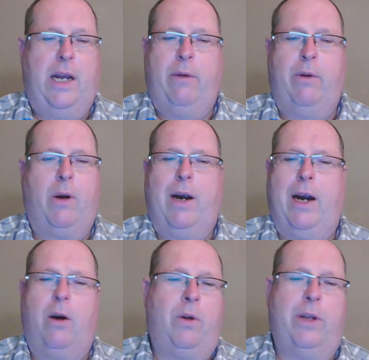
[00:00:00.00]
and
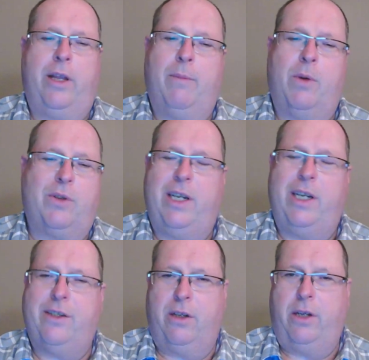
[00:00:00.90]
require only the most
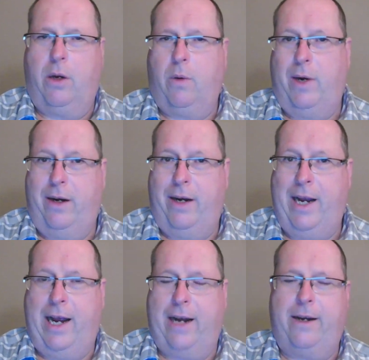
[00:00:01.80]
easily acquired
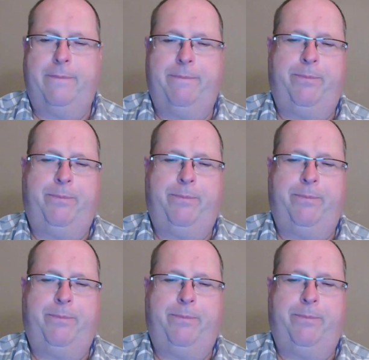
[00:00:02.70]
knack.